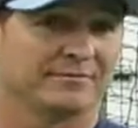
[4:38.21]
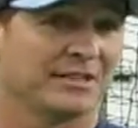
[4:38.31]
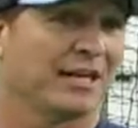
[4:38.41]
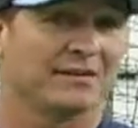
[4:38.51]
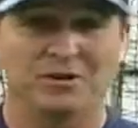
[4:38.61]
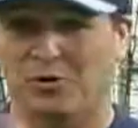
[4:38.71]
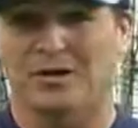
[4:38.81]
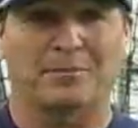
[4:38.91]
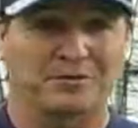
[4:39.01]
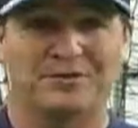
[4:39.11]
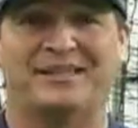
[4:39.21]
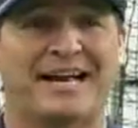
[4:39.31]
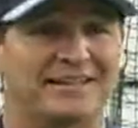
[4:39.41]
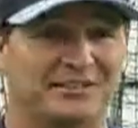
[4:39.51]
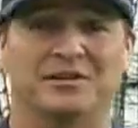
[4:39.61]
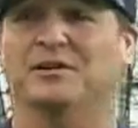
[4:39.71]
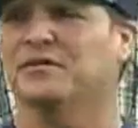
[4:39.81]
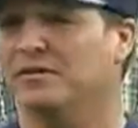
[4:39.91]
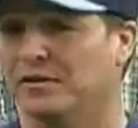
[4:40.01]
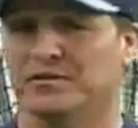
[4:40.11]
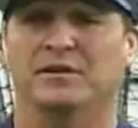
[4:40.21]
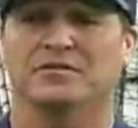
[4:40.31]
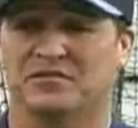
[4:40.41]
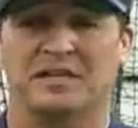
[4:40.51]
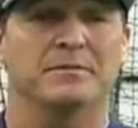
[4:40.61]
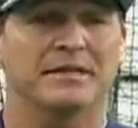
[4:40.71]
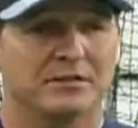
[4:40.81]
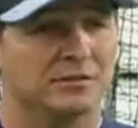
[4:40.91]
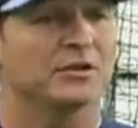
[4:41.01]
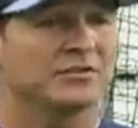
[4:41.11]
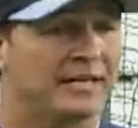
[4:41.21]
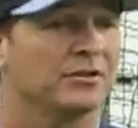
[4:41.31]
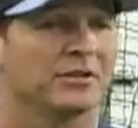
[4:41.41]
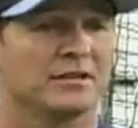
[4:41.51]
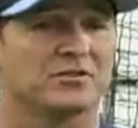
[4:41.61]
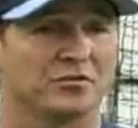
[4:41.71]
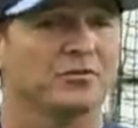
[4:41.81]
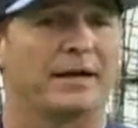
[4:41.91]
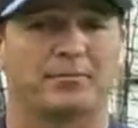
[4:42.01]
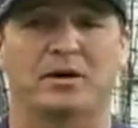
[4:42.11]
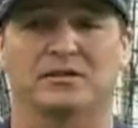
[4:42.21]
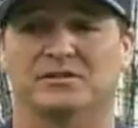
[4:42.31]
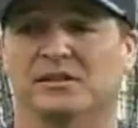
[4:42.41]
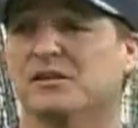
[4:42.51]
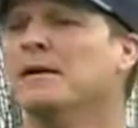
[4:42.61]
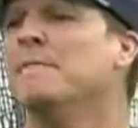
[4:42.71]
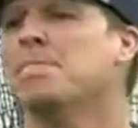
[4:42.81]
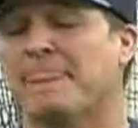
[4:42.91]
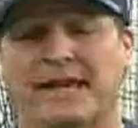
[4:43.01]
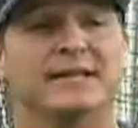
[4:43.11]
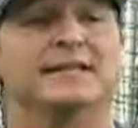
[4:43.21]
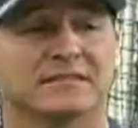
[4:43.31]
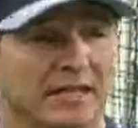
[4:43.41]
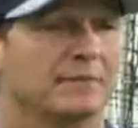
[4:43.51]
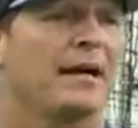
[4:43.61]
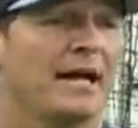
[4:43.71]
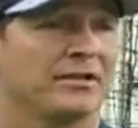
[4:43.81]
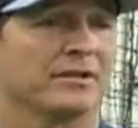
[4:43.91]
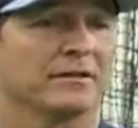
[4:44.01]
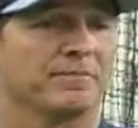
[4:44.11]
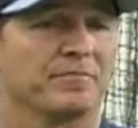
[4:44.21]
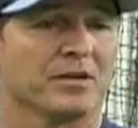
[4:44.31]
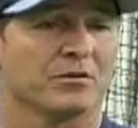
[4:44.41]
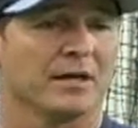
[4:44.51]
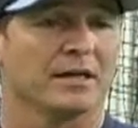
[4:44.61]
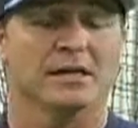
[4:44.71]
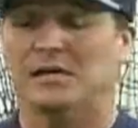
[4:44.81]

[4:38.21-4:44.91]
And I know a couple of you dads here have, have, have seen me, you know, take your kids through that process, and it's like magic, okay?